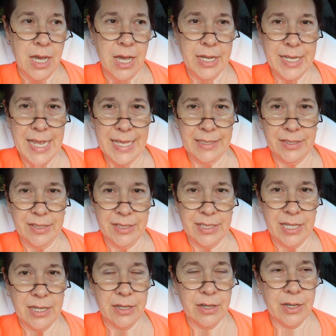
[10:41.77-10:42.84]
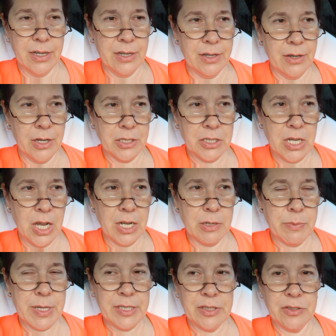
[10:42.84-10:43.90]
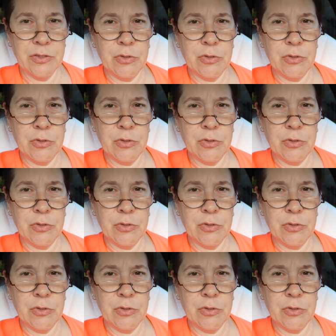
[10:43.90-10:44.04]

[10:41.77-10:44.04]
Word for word: against autonomous